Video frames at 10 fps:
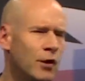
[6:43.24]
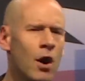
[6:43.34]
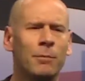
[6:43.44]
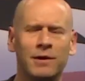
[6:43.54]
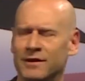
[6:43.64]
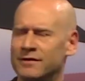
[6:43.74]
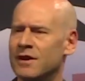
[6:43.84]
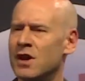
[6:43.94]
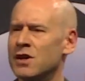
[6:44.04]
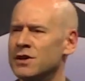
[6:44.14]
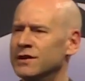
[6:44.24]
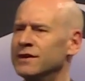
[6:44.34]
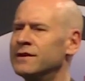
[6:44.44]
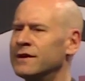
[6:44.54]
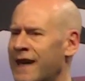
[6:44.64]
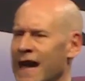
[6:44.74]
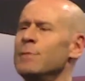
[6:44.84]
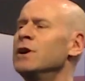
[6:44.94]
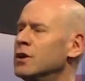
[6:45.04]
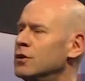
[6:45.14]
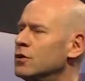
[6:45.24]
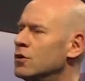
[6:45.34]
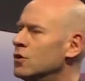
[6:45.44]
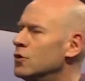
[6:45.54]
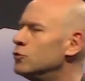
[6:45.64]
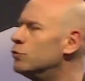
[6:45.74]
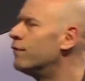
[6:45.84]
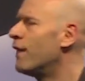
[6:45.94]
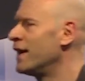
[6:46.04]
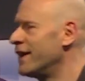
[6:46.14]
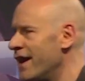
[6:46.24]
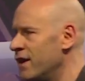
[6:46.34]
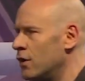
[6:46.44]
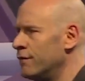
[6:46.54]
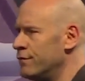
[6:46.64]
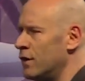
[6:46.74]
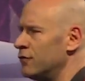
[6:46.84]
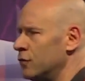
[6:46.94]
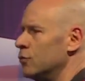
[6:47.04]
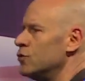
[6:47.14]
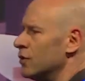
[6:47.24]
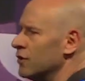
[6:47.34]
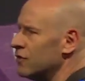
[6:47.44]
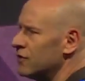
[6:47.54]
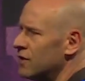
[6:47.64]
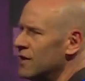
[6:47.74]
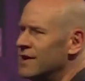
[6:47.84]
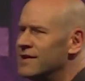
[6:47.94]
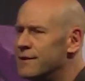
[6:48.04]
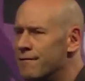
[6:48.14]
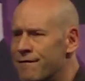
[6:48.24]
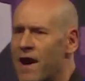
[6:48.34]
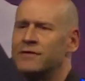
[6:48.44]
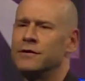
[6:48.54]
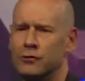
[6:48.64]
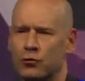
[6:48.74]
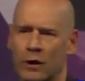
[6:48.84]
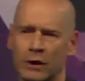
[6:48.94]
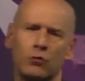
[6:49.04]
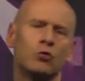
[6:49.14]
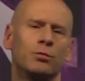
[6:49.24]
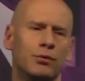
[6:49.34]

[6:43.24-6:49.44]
companies that came here to find AR and VR solutions is the fastest growing group